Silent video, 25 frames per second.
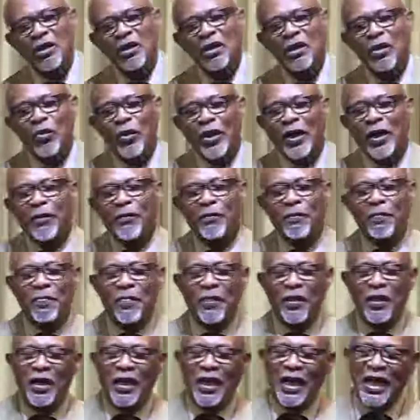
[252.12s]
Well,
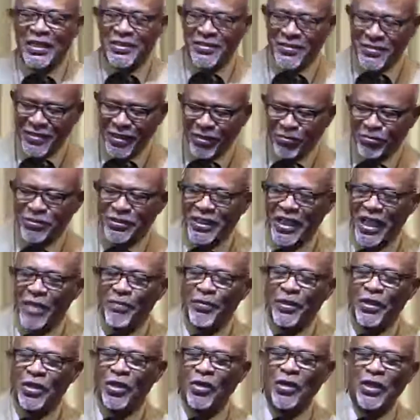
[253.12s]
at some time
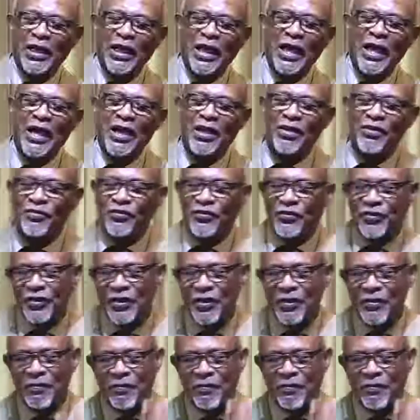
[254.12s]
in our lives,